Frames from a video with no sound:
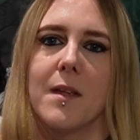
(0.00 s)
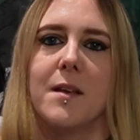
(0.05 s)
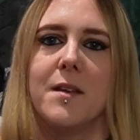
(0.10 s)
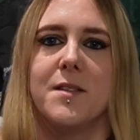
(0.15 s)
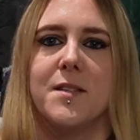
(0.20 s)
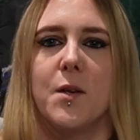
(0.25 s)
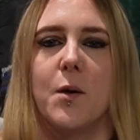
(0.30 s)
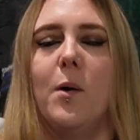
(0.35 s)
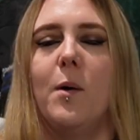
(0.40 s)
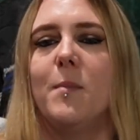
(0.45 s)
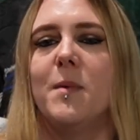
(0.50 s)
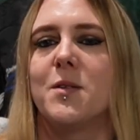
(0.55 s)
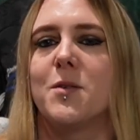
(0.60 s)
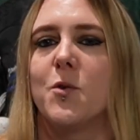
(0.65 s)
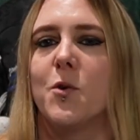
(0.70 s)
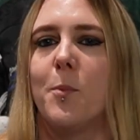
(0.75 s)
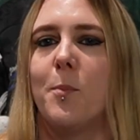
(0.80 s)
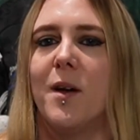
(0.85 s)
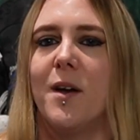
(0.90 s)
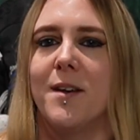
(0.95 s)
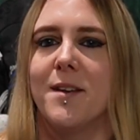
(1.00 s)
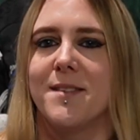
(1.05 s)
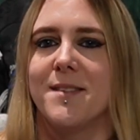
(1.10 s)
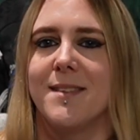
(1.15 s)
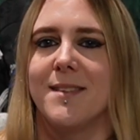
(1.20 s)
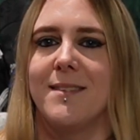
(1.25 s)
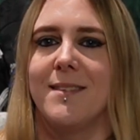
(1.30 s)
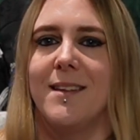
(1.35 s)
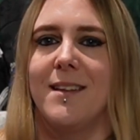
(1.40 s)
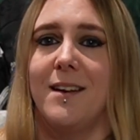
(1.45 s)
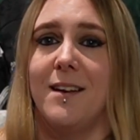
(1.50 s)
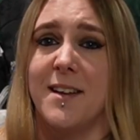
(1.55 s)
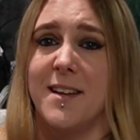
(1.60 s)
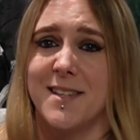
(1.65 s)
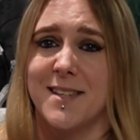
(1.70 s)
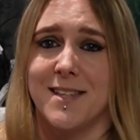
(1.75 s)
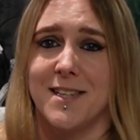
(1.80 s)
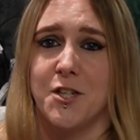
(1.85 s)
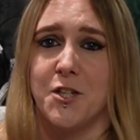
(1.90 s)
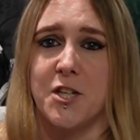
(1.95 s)
So I'm a sort of person that likes
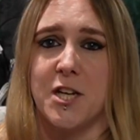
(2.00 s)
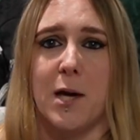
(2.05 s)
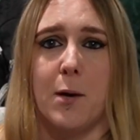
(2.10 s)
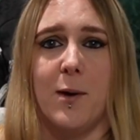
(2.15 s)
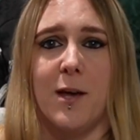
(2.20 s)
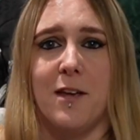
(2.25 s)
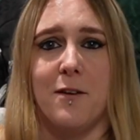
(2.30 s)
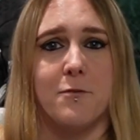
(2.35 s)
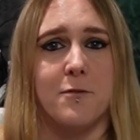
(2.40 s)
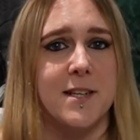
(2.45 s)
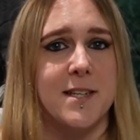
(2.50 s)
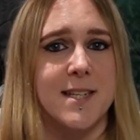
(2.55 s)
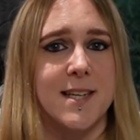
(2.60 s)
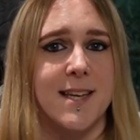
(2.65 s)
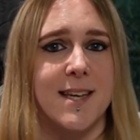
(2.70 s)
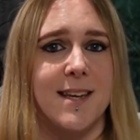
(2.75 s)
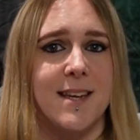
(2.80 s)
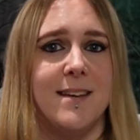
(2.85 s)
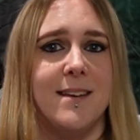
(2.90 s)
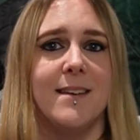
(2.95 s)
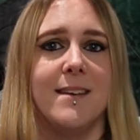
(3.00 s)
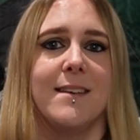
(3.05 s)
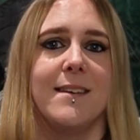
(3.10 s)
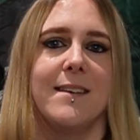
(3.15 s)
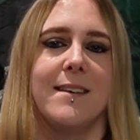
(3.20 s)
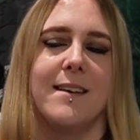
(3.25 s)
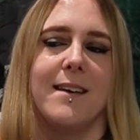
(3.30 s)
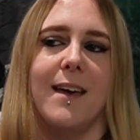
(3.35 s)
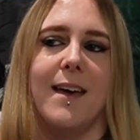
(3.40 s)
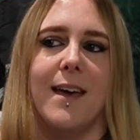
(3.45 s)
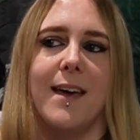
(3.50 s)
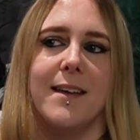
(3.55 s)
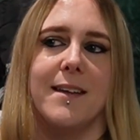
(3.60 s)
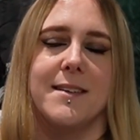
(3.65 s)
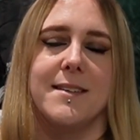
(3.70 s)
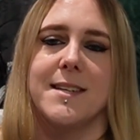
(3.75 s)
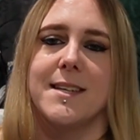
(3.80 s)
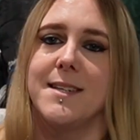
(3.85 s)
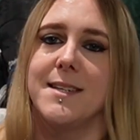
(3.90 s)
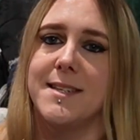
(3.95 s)
to shower every day,
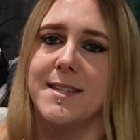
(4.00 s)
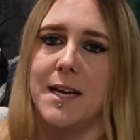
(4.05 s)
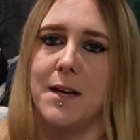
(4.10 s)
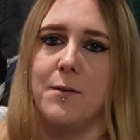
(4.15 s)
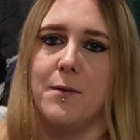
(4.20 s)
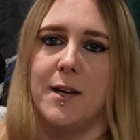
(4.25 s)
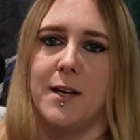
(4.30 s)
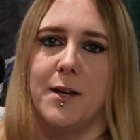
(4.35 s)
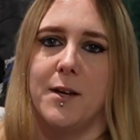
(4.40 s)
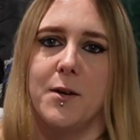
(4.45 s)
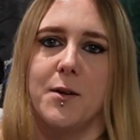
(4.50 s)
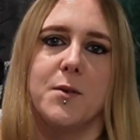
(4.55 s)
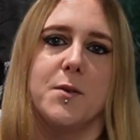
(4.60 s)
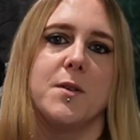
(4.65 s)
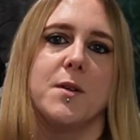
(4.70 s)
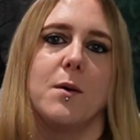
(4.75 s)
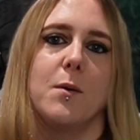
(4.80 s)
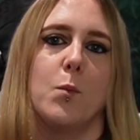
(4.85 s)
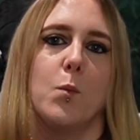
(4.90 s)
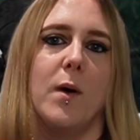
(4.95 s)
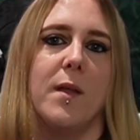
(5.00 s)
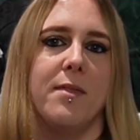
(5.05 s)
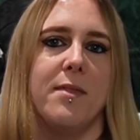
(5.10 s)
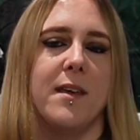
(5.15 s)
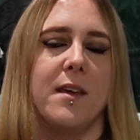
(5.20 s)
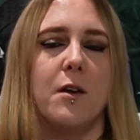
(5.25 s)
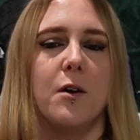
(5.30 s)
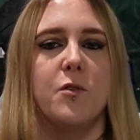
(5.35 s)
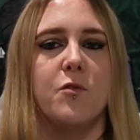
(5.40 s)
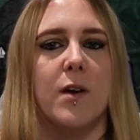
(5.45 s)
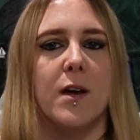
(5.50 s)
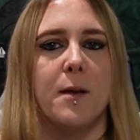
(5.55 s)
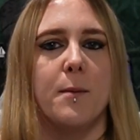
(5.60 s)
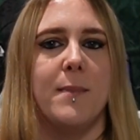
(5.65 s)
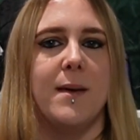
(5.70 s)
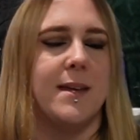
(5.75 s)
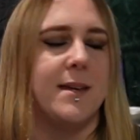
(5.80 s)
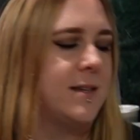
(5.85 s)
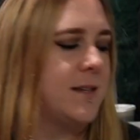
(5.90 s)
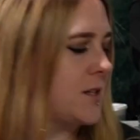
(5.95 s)
and at Download, one thing I'd
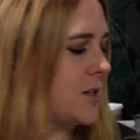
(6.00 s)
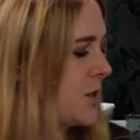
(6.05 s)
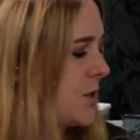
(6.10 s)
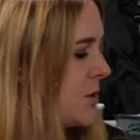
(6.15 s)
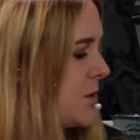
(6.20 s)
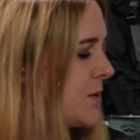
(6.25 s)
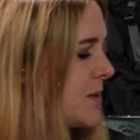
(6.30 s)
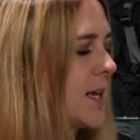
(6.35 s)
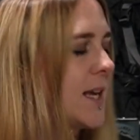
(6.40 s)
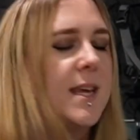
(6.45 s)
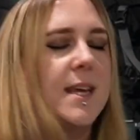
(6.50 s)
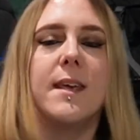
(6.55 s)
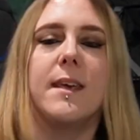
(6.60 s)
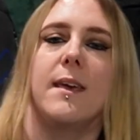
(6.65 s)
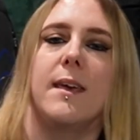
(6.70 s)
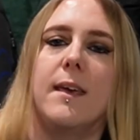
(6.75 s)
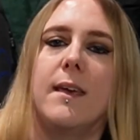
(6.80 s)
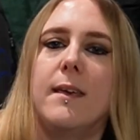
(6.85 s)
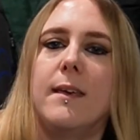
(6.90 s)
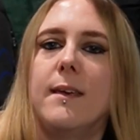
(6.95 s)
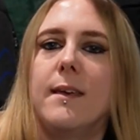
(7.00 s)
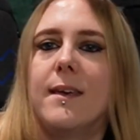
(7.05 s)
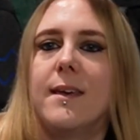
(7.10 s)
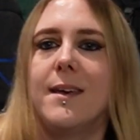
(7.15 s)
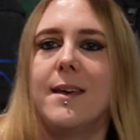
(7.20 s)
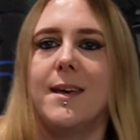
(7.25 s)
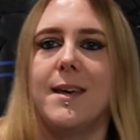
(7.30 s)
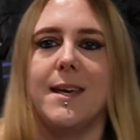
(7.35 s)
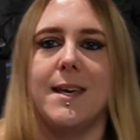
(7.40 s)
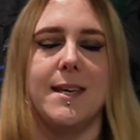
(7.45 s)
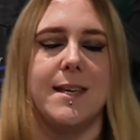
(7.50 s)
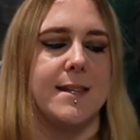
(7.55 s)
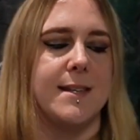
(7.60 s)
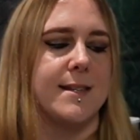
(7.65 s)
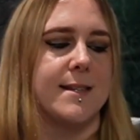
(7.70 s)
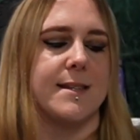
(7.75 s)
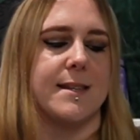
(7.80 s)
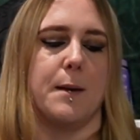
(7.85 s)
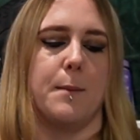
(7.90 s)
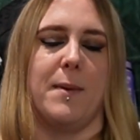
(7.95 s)
recommend you taking
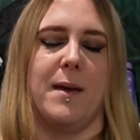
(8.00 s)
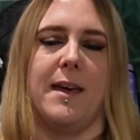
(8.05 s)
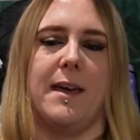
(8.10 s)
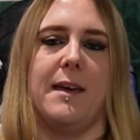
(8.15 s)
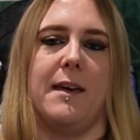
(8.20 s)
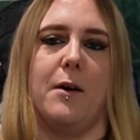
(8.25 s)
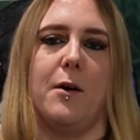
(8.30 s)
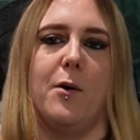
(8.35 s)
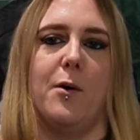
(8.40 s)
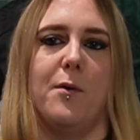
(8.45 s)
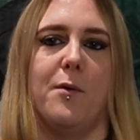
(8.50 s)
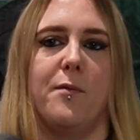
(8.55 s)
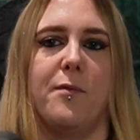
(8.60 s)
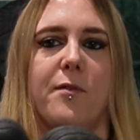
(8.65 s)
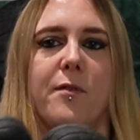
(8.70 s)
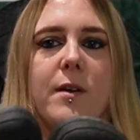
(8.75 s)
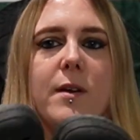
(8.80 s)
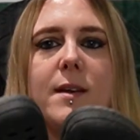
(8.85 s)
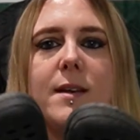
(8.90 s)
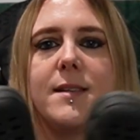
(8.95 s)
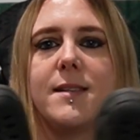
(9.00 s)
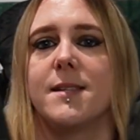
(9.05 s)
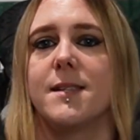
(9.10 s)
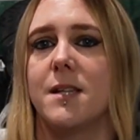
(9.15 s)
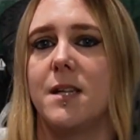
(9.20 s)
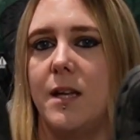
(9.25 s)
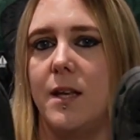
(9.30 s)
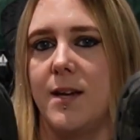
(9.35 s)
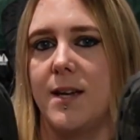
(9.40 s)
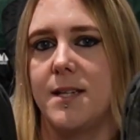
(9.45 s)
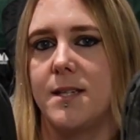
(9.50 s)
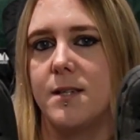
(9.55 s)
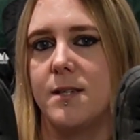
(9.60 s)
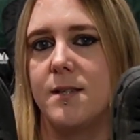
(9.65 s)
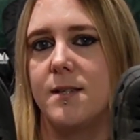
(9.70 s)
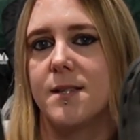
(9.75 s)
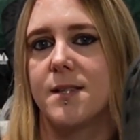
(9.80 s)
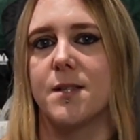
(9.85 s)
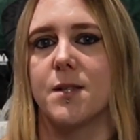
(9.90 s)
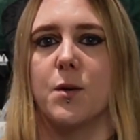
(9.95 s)
is a pair of
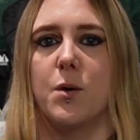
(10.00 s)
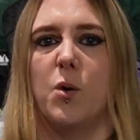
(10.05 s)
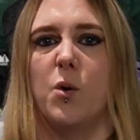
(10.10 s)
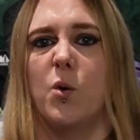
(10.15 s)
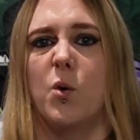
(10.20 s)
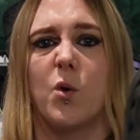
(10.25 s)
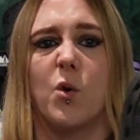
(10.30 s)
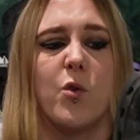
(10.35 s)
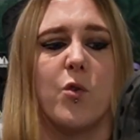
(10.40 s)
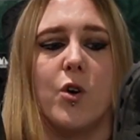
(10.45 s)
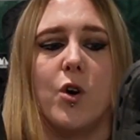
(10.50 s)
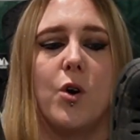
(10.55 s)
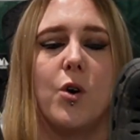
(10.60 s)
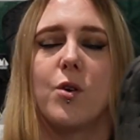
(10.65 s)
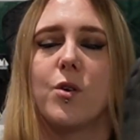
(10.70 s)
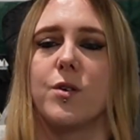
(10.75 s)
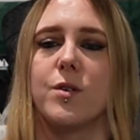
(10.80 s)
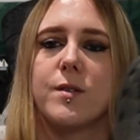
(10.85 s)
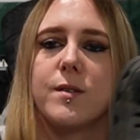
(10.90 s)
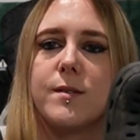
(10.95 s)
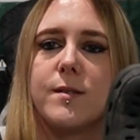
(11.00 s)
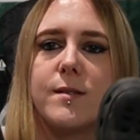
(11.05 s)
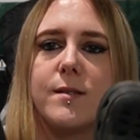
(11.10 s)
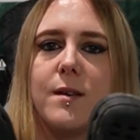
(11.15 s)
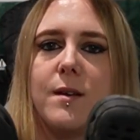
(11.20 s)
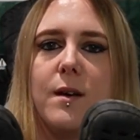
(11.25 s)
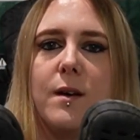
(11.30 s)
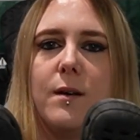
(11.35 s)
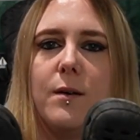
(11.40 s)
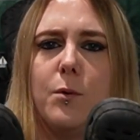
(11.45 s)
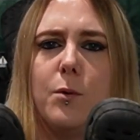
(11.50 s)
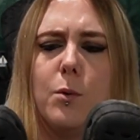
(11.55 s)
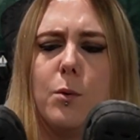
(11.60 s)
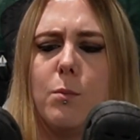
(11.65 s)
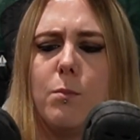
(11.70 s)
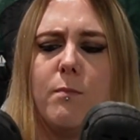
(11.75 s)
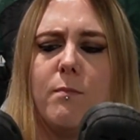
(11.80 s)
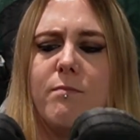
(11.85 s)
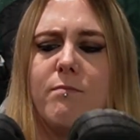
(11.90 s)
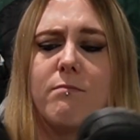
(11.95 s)
sliders or Crocs
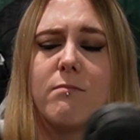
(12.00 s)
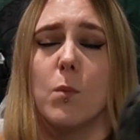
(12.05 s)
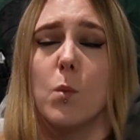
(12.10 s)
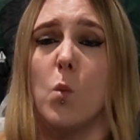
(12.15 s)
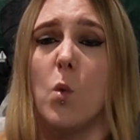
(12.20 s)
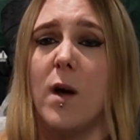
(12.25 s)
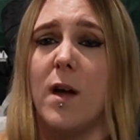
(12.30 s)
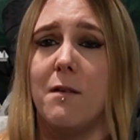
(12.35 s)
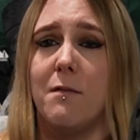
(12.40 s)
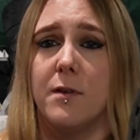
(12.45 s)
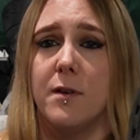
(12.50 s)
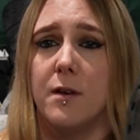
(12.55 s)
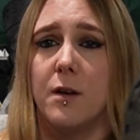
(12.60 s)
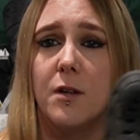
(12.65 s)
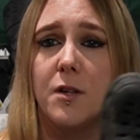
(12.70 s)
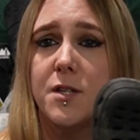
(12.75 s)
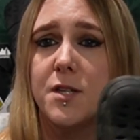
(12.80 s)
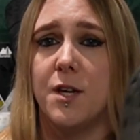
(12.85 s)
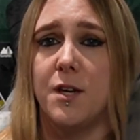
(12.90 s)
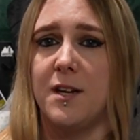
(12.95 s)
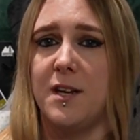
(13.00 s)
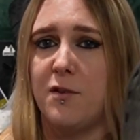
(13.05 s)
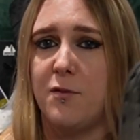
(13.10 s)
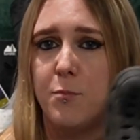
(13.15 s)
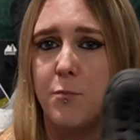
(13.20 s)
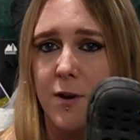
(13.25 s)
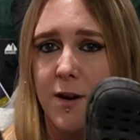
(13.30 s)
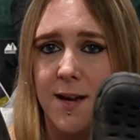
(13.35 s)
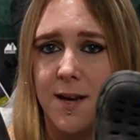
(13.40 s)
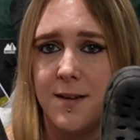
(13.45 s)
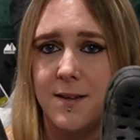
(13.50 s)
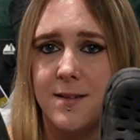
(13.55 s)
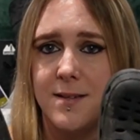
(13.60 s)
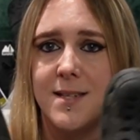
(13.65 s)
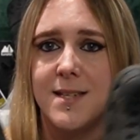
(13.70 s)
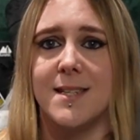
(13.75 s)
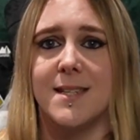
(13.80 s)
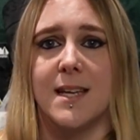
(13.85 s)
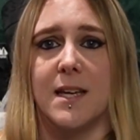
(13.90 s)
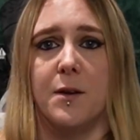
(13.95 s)
or whatever alternative brand
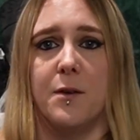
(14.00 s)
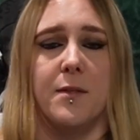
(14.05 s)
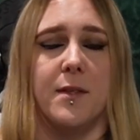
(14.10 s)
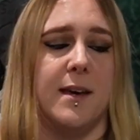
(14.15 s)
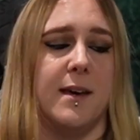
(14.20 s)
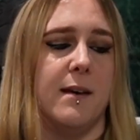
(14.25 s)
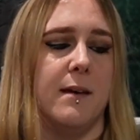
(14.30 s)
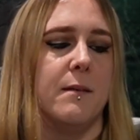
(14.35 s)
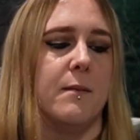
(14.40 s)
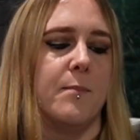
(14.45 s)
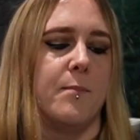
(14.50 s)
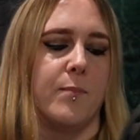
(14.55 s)
is out there.